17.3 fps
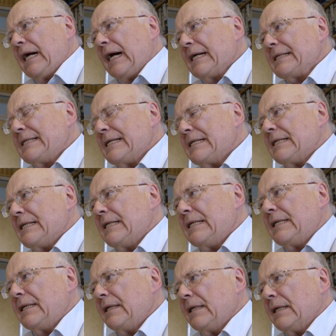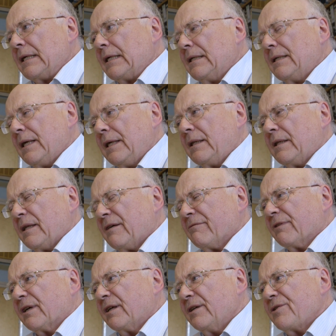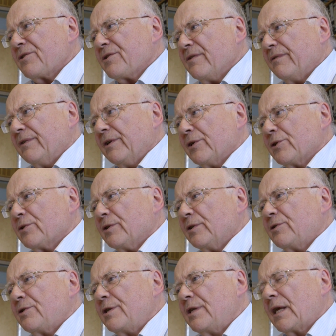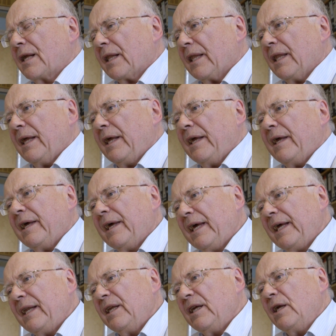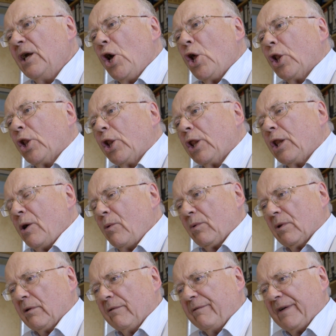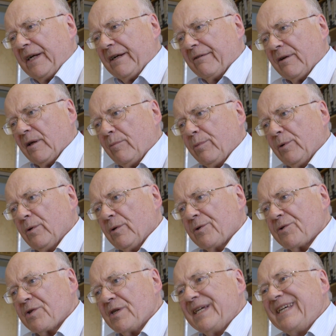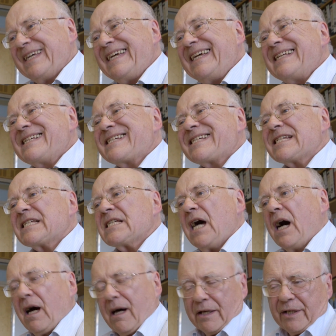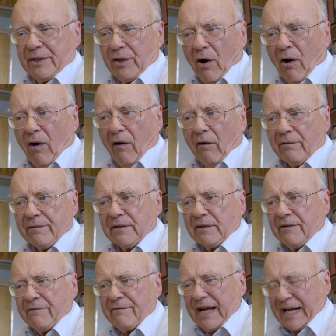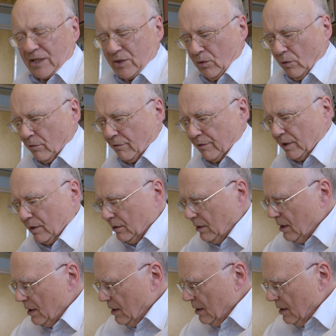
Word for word: I didn't need in that recursive version to declare any local variables inside of factorial.